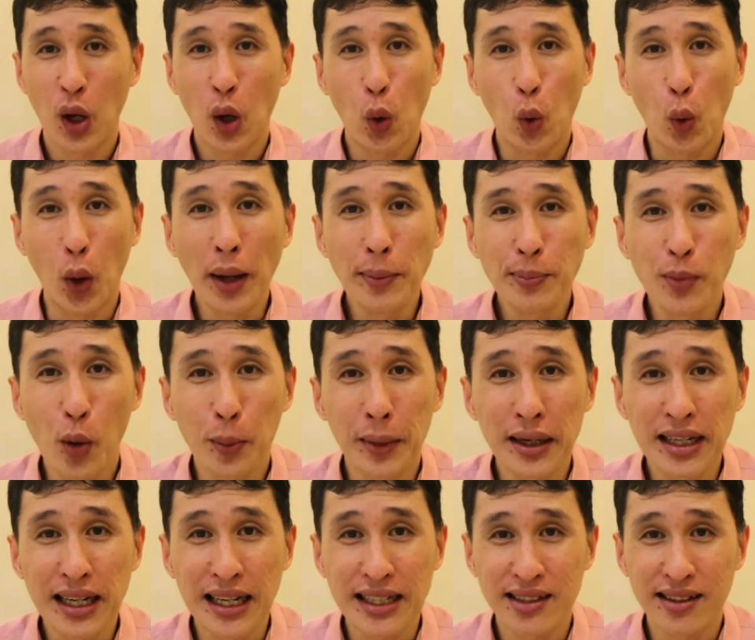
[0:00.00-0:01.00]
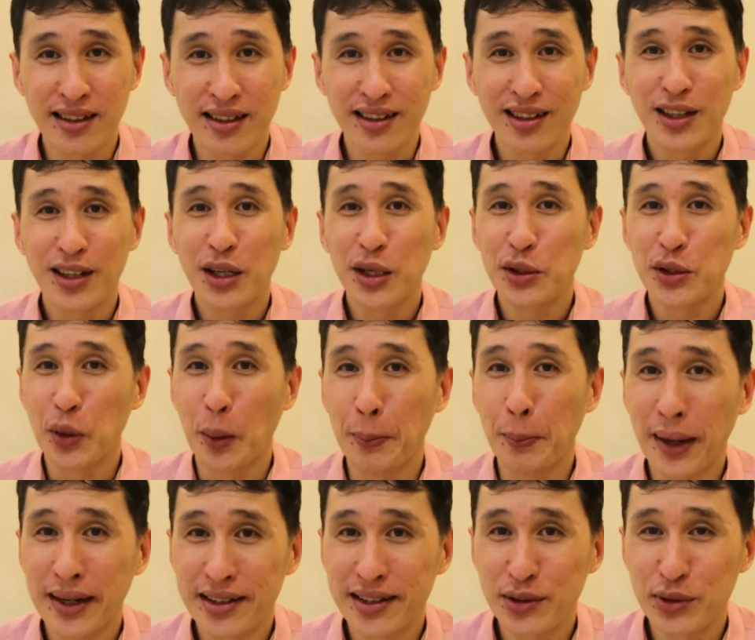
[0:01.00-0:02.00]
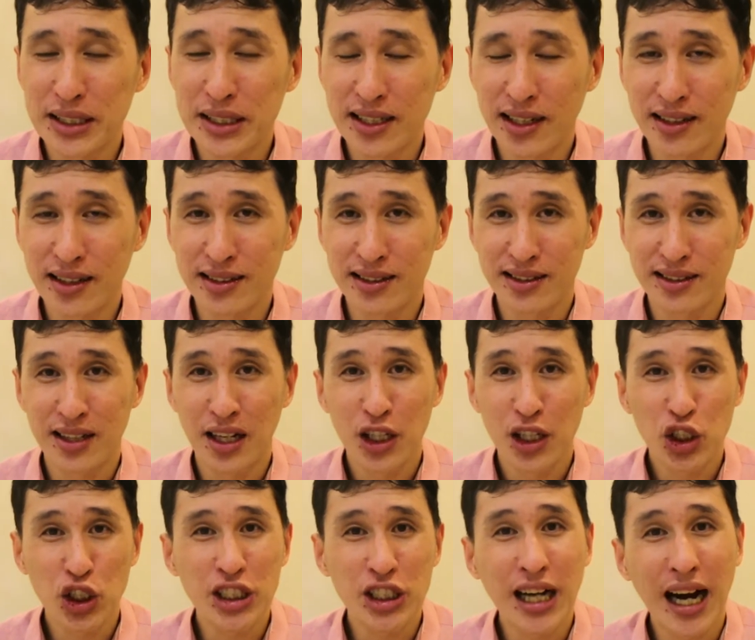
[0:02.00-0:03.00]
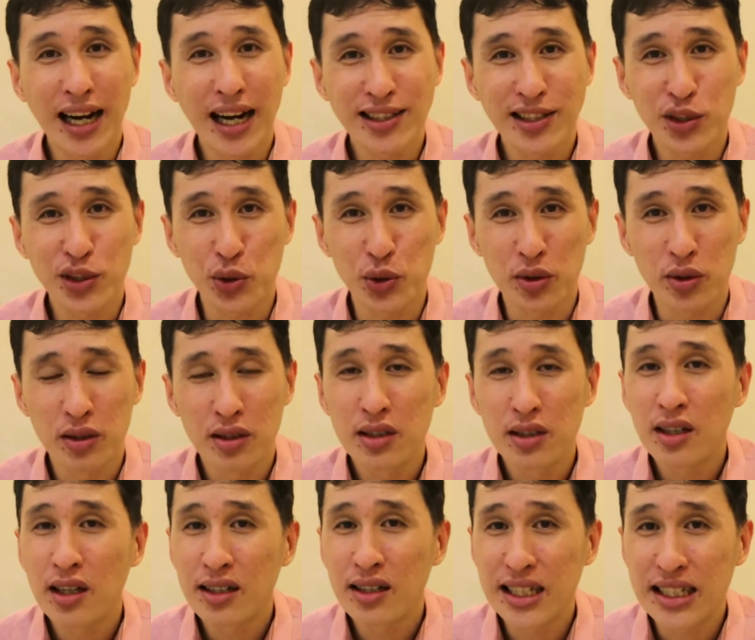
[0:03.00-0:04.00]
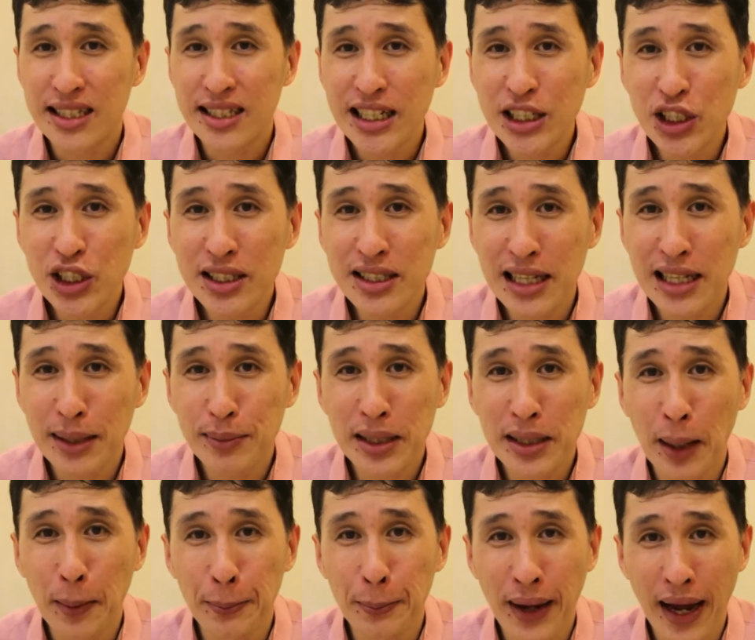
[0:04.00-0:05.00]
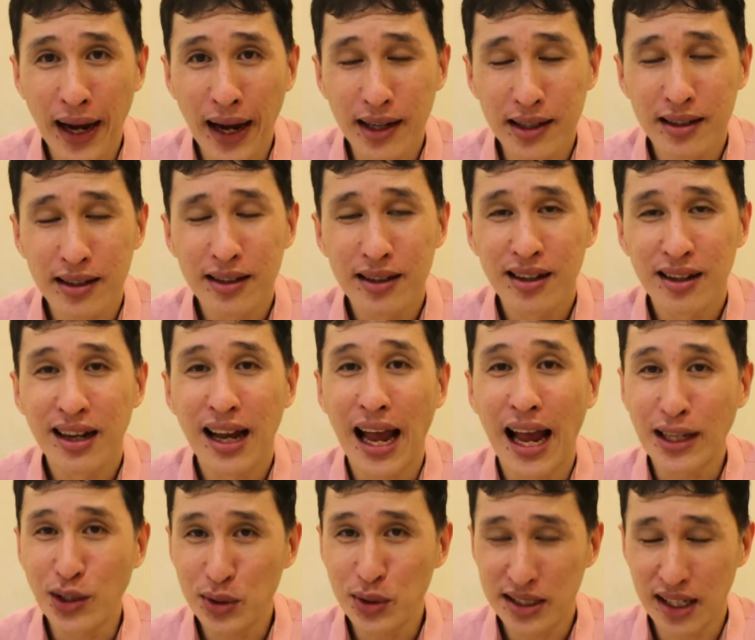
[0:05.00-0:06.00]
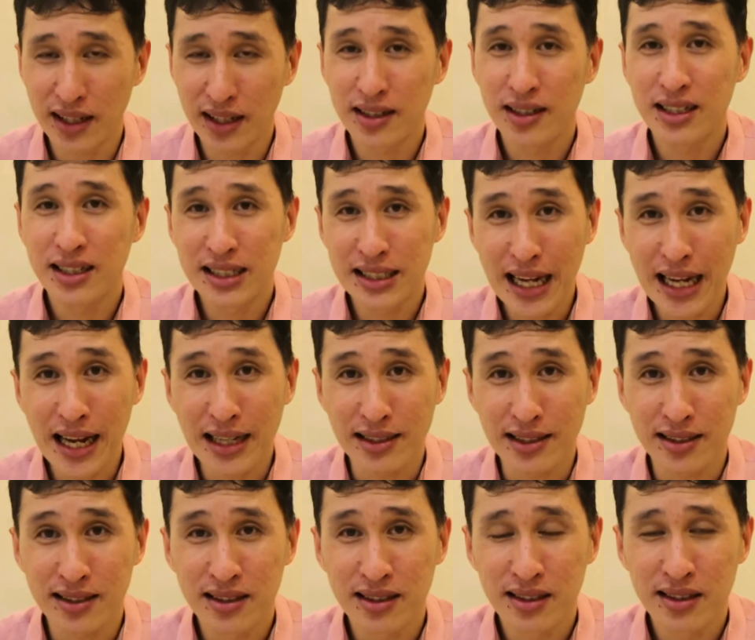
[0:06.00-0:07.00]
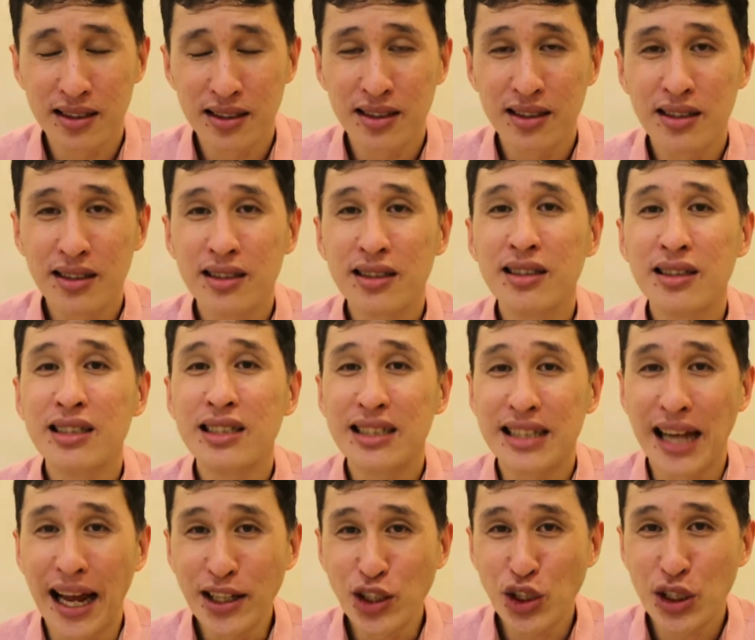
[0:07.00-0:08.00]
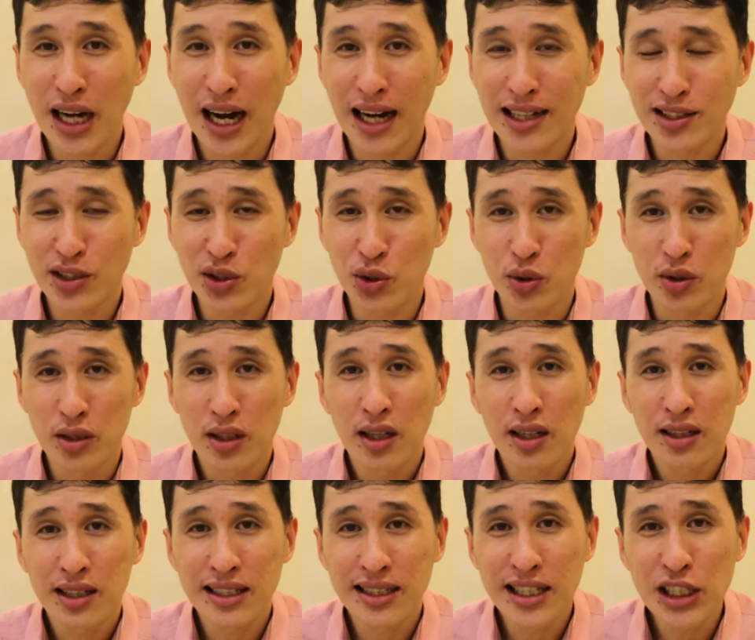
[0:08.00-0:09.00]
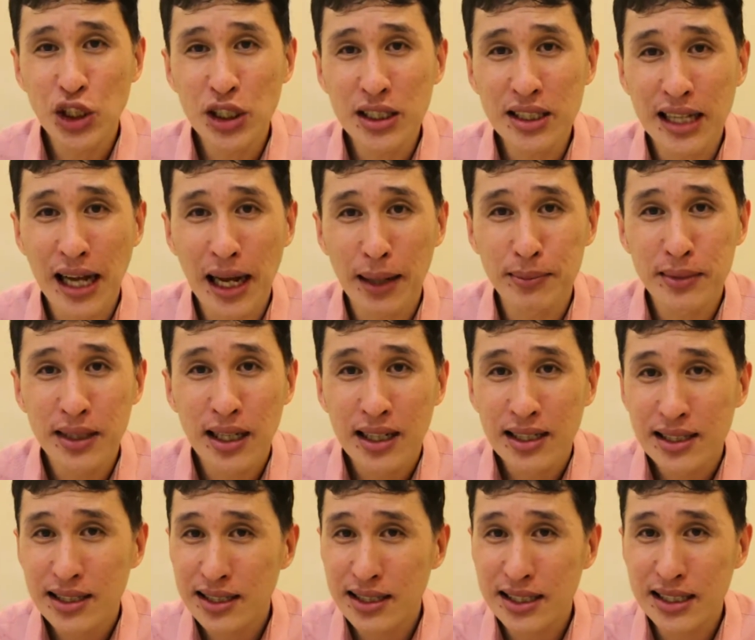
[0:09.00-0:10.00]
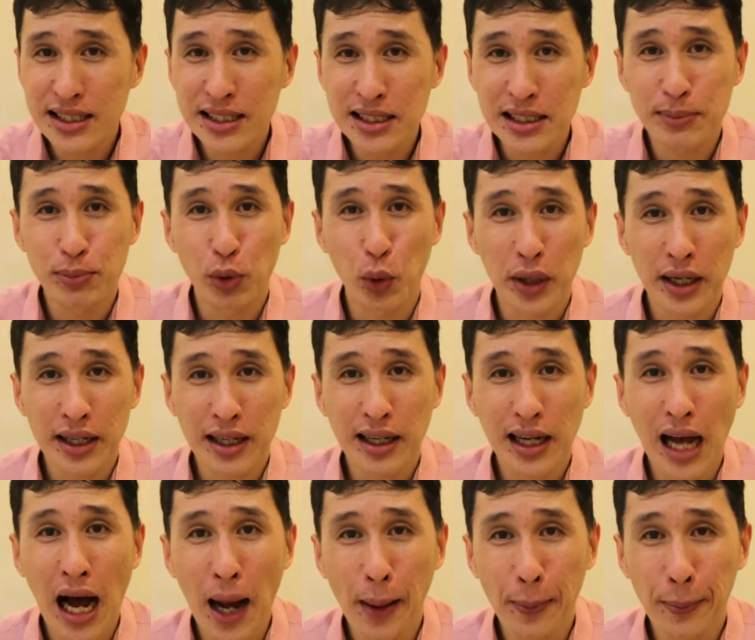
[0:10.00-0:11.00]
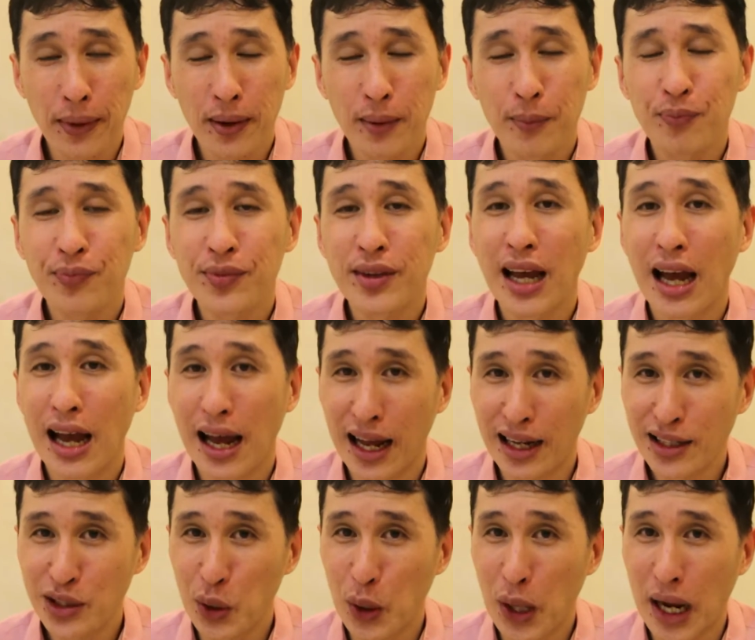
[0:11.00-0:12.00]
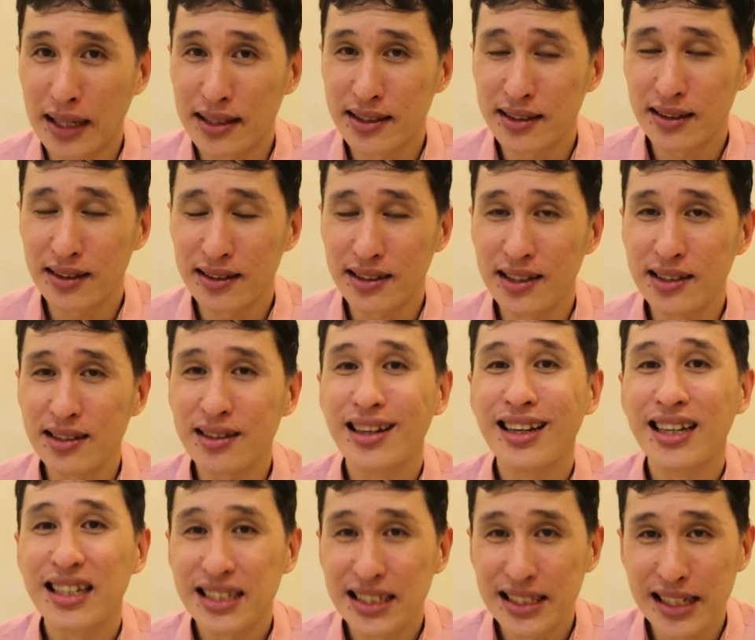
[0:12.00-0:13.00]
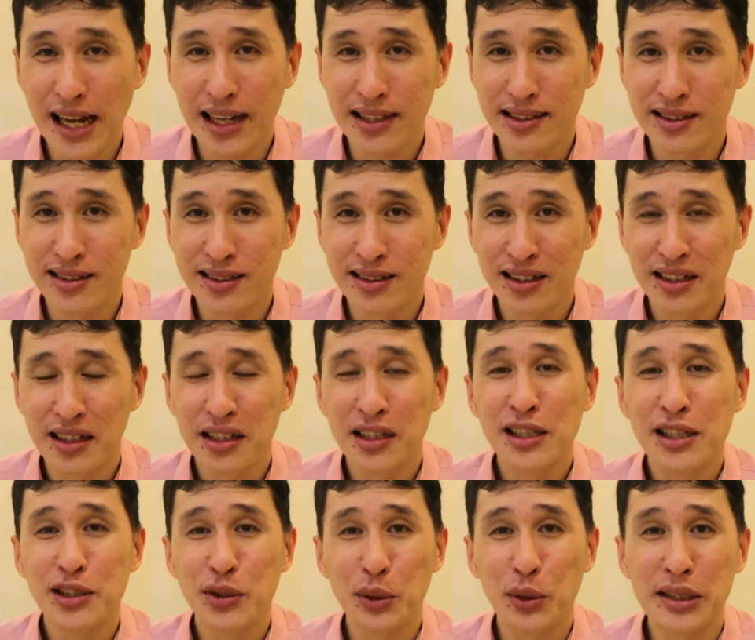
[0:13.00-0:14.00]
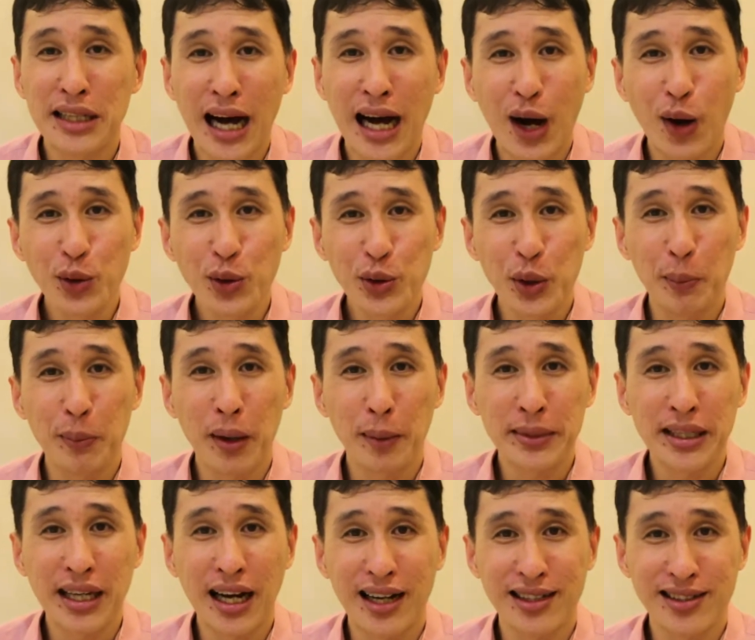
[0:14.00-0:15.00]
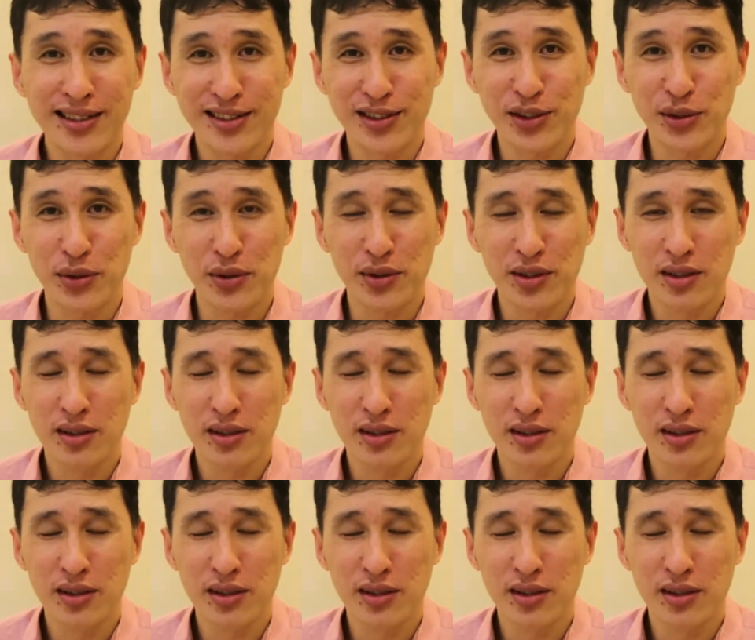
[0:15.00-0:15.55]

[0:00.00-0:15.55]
One moment later, your mother returns. She asks you, did Teacher Sam come back? And you say, yes. Then she asks you, did Teacher Sam see the broken cup? And your answer is yes. So now your mommy asks you,